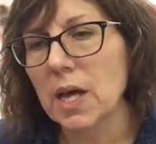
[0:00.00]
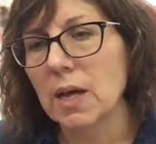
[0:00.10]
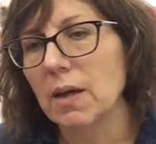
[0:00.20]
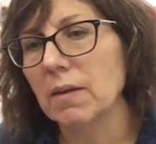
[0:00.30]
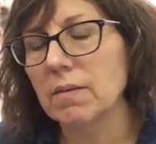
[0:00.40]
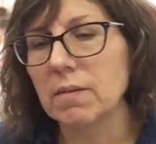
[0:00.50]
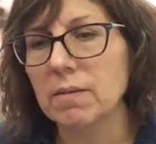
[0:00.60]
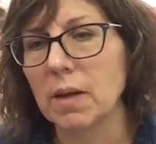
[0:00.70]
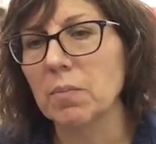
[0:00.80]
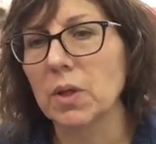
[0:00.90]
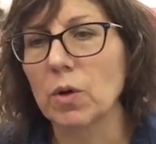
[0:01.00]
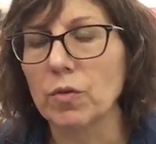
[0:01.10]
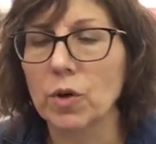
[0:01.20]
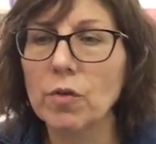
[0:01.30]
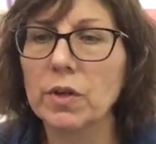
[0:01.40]
it's the same thing
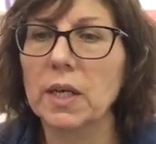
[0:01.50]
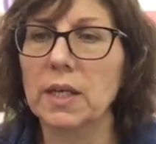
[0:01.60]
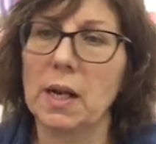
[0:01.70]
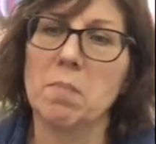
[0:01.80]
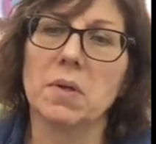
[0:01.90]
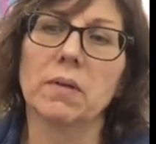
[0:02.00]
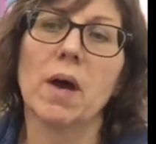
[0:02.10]
over and over again. Can I build